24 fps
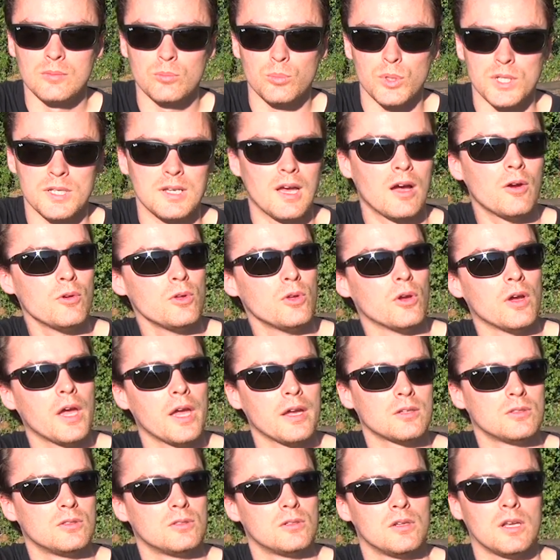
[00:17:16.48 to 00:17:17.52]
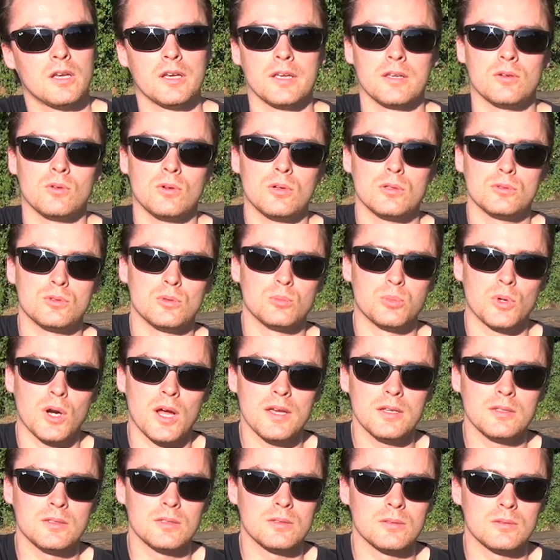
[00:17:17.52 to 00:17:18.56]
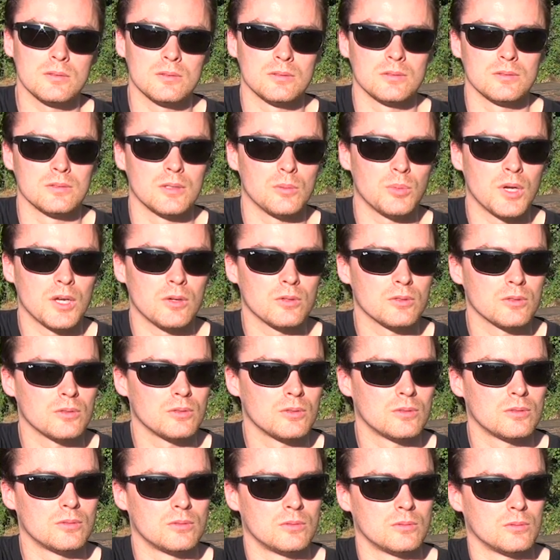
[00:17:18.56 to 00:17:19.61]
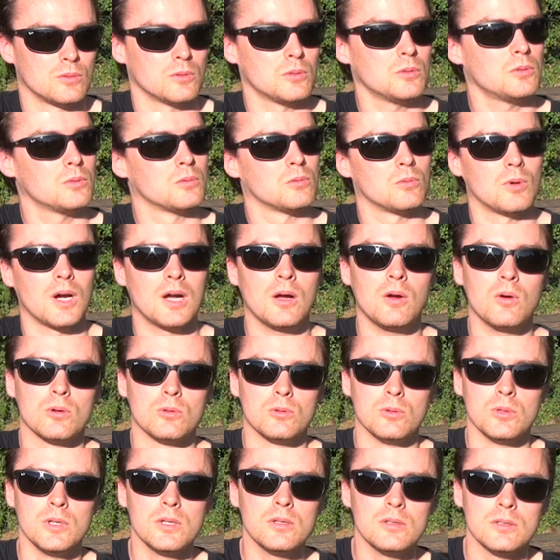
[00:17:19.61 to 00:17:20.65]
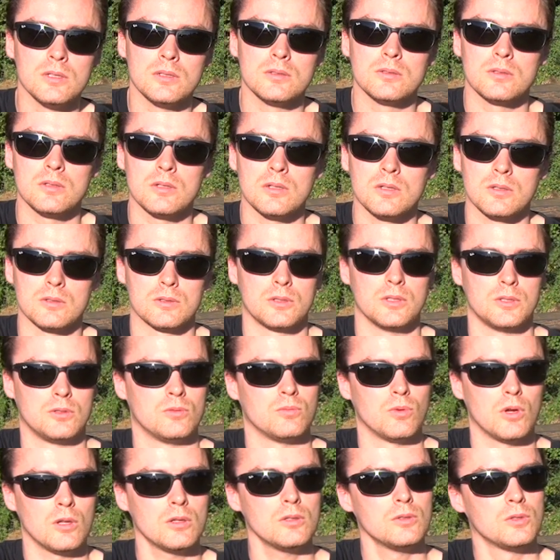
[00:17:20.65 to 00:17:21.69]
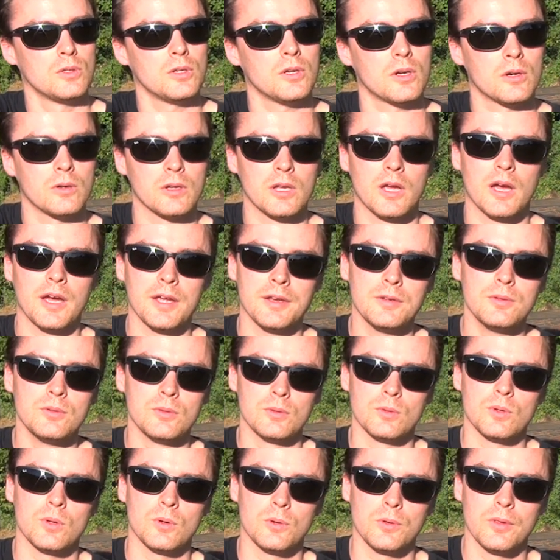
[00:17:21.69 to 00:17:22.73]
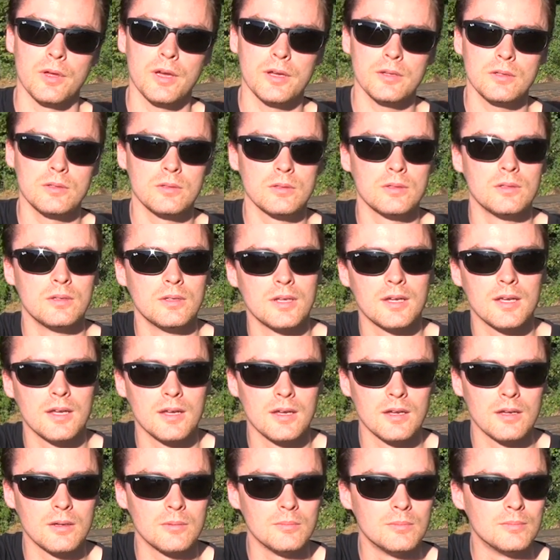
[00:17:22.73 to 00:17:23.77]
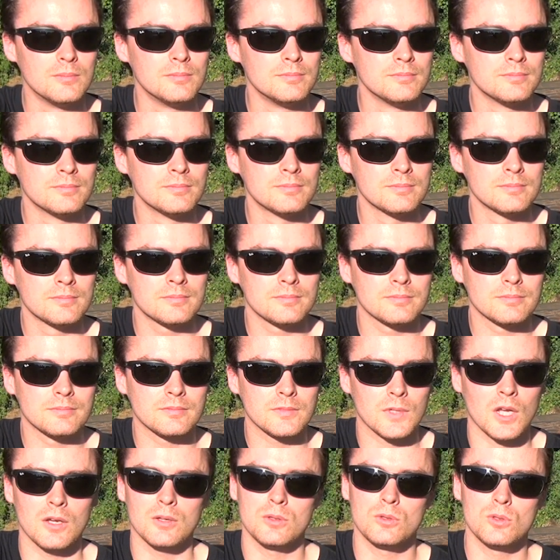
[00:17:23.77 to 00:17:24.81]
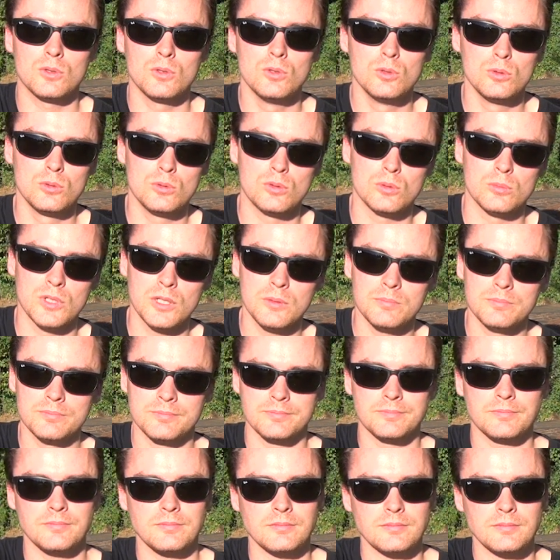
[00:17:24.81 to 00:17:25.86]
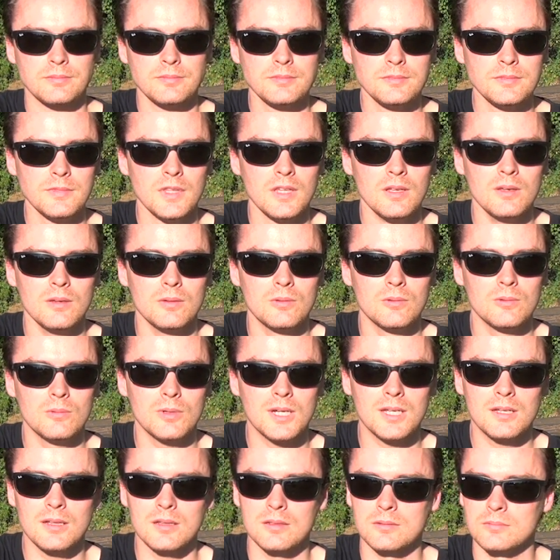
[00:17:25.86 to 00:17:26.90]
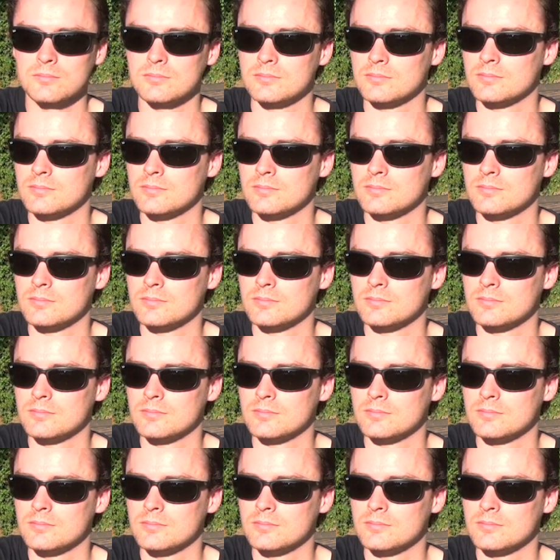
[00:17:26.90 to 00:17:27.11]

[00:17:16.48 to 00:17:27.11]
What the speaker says: But now you act like all surprised about, oh wow, really, it's voluntary. I didn't know that. That's news to me. Well,